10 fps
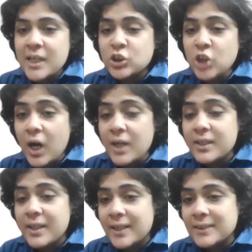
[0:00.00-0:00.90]
like
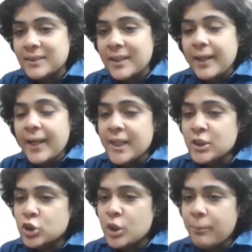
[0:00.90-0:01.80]
charred grains,
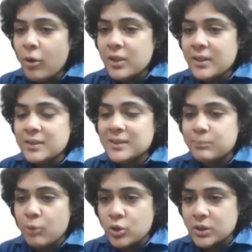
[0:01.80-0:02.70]
ancient pollen, and
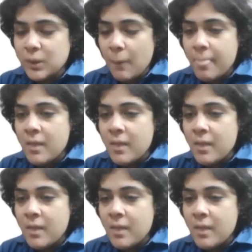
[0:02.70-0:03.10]
spores.